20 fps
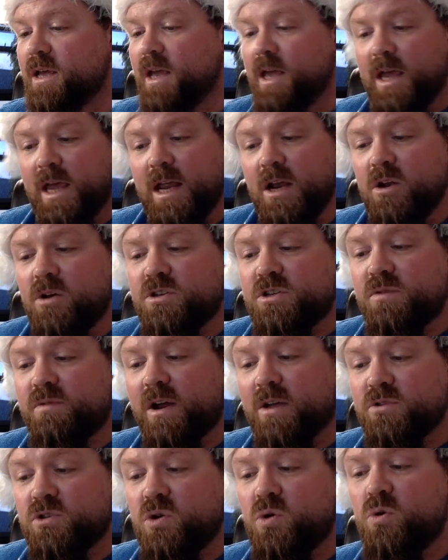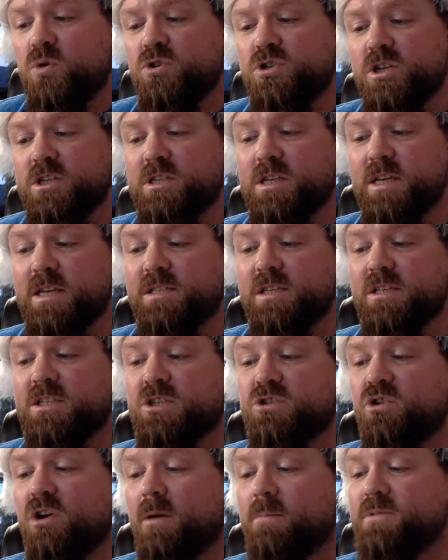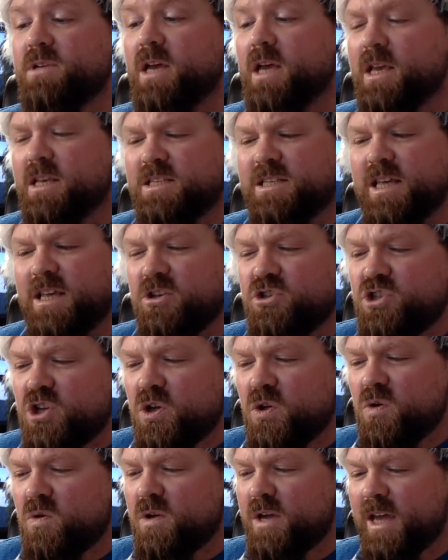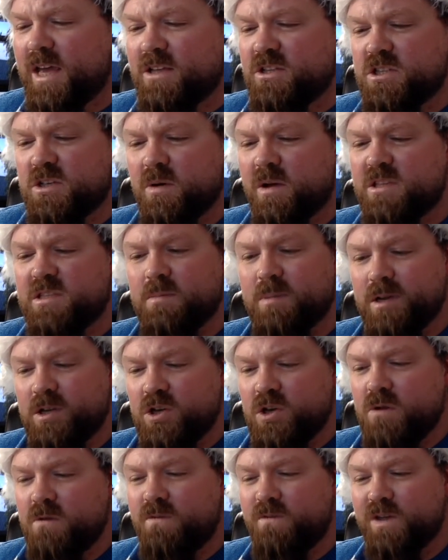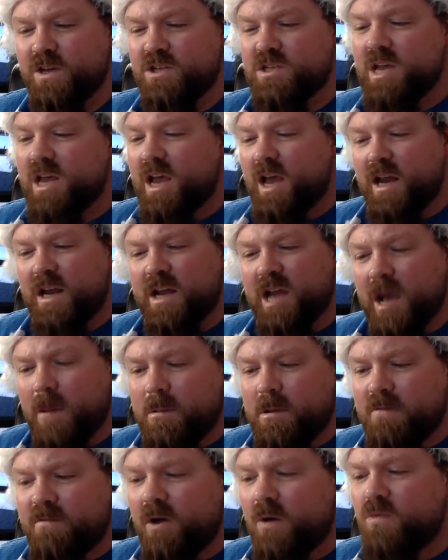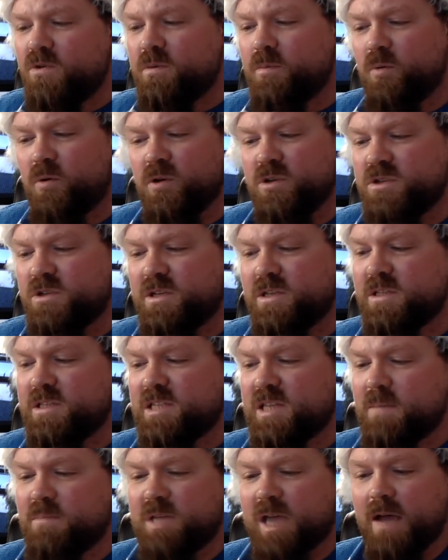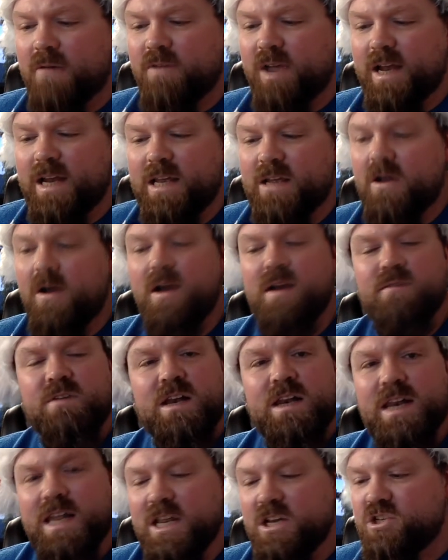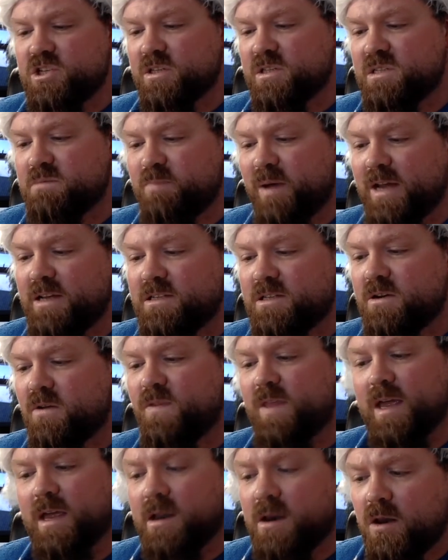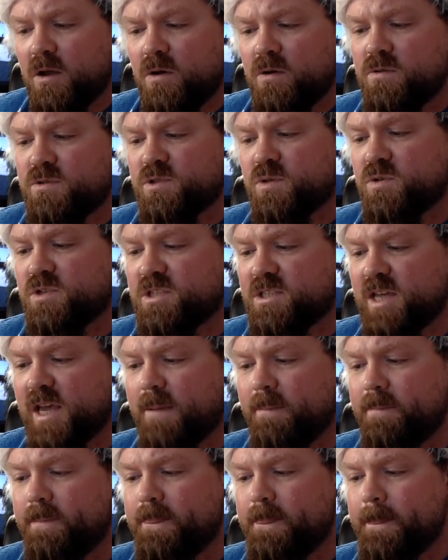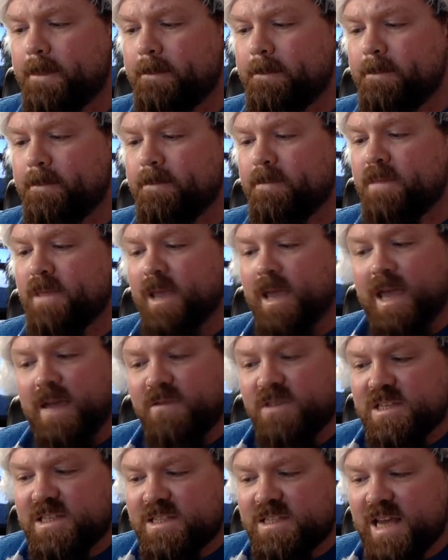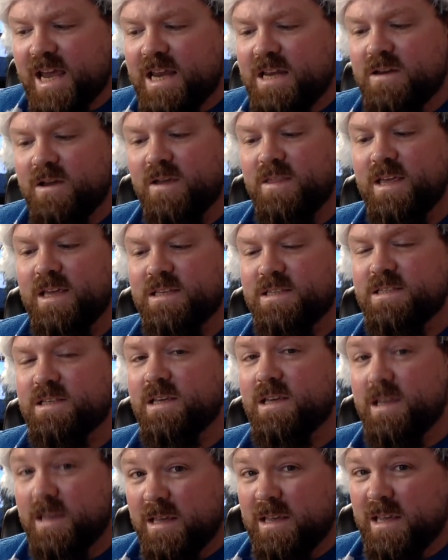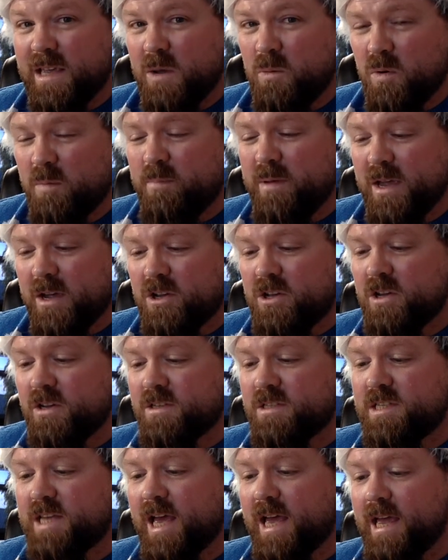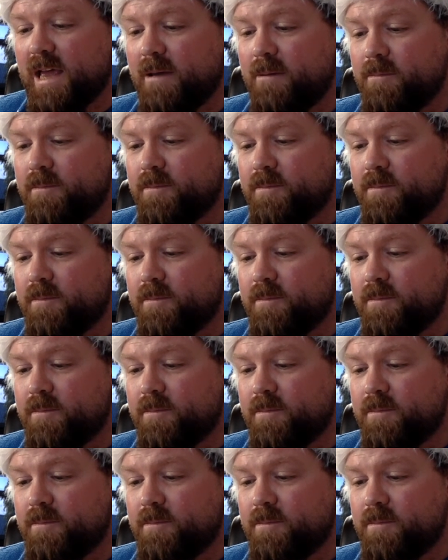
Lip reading: He looked around cautiously as he scrubbed, seeing 2 kids who had to be new fish and a couple of older boys who didn't seem to have any kind of allegiance painted on their clothes or skin. If it stayed like this, it would be a good day.